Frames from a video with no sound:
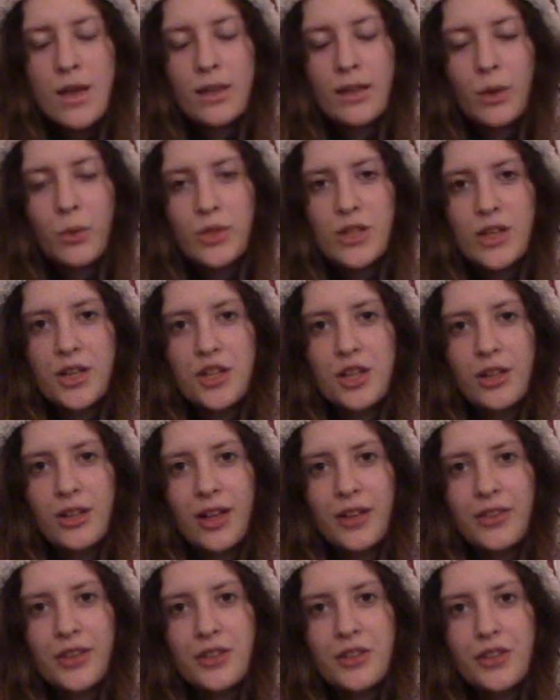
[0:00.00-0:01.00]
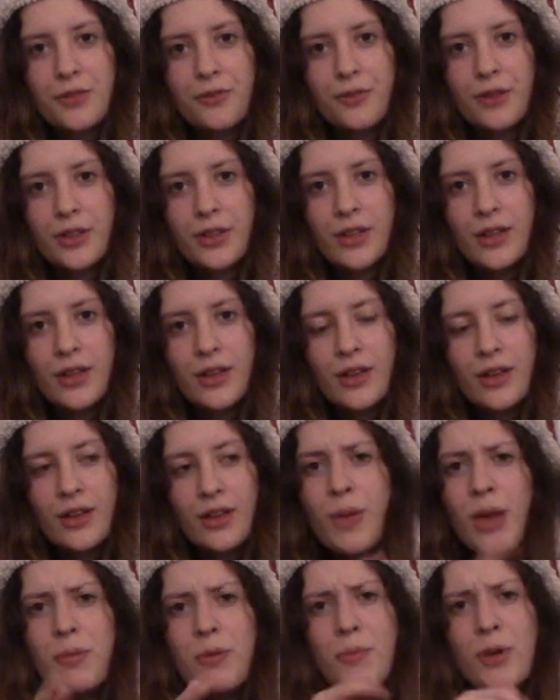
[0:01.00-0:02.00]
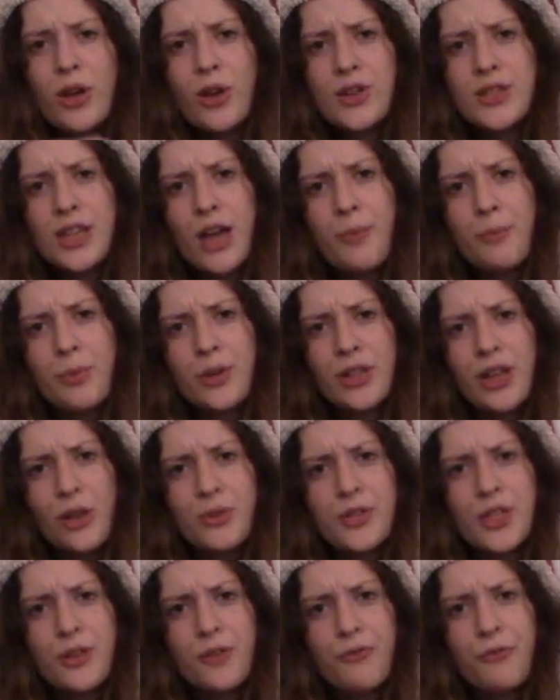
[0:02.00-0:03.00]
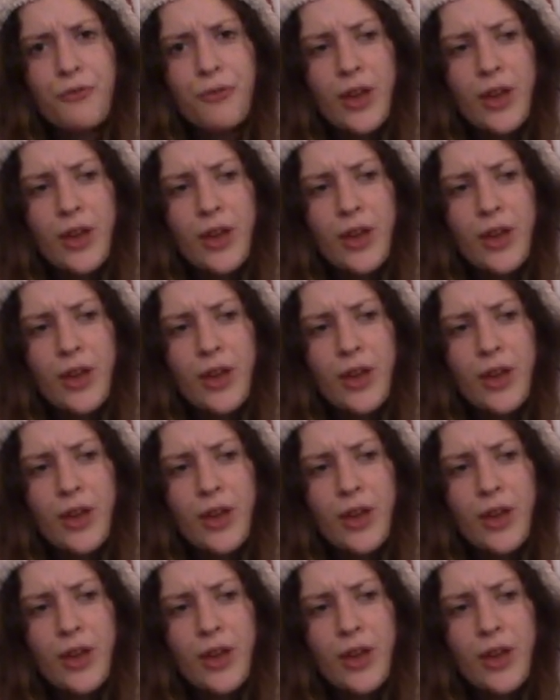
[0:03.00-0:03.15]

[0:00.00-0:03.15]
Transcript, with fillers: That was actually not that different. Maybe because I'm pronouncing